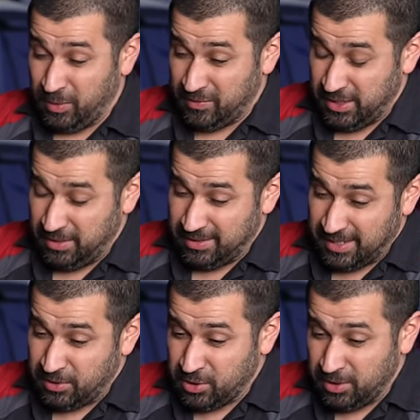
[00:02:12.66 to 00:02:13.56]
We've seen this
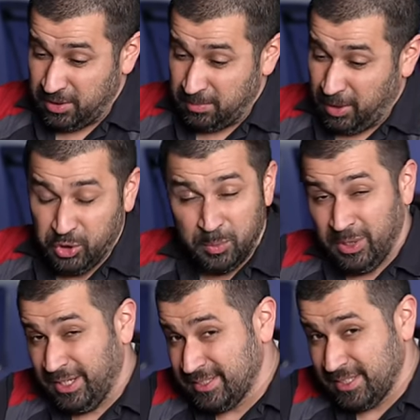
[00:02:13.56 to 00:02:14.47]
engine in
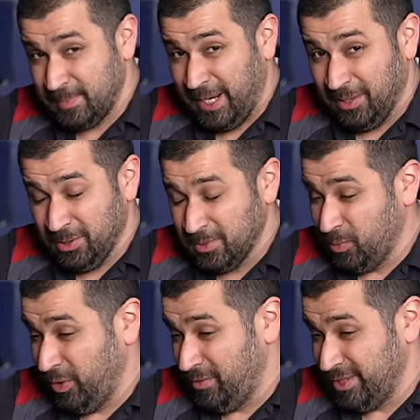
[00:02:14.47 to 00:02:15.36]
multiple Lexus models.
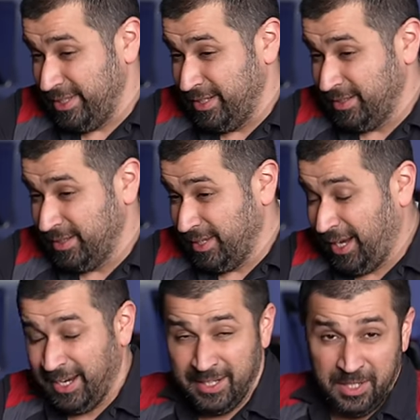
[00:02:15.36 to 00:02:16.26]
We've seen it in the
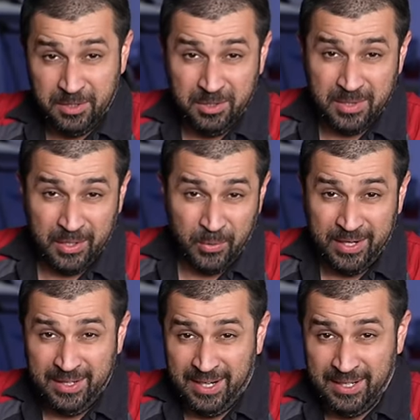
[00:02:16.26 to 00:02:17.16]
Highlander, the
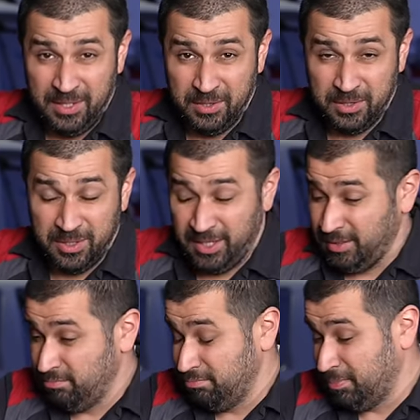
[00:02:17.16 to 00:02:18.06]
Grand Highlander,
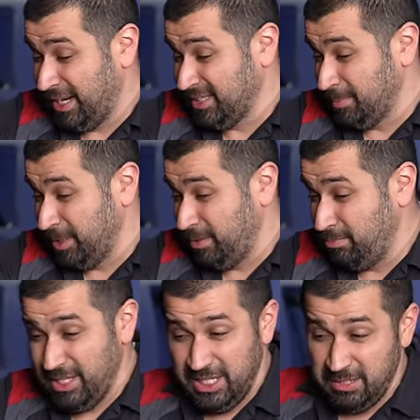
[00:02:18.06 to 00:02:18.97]
and possibly
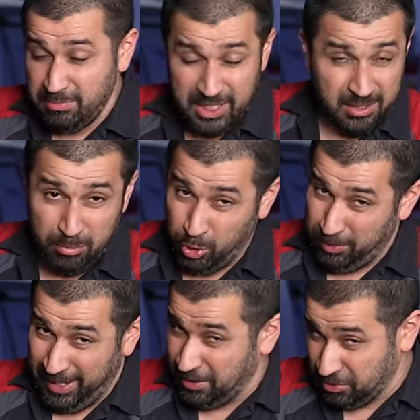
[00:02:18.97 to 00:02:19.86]
many, many more
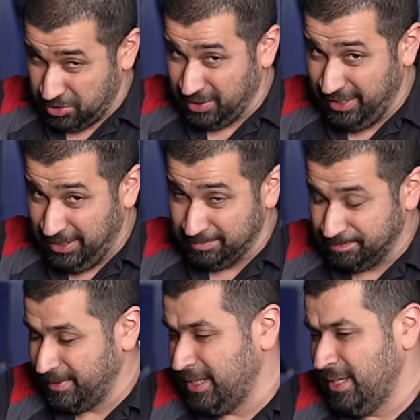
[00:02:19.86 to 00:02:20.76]
models to come.
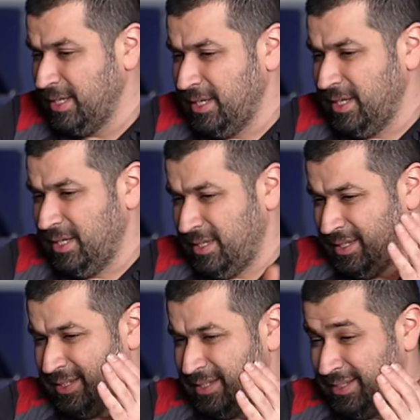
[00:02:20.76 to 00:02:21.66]

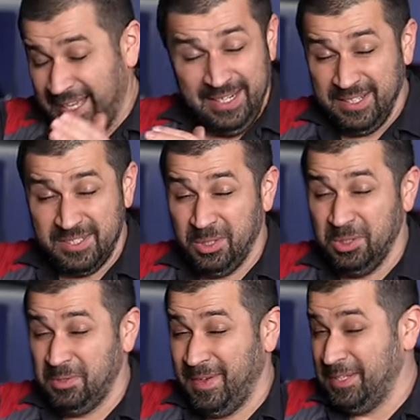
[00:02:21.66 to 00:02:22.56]
Not an
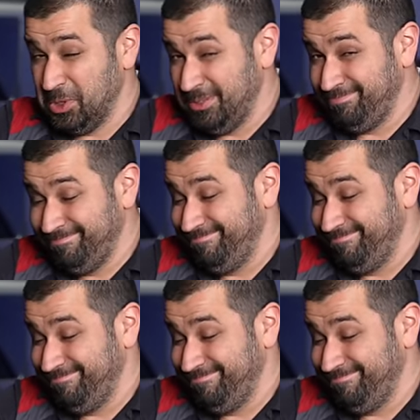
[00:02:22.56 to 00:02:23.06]
exclusive engine.